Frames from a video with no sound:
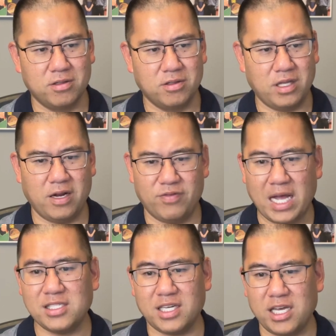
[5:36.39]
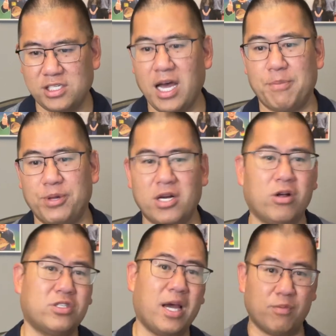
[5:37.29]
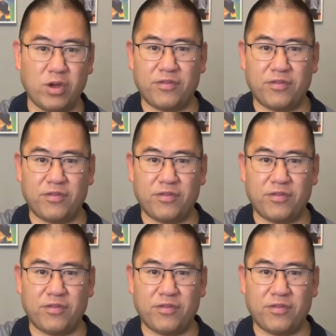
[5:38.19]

Then if that's the case, yeah, I played all the time.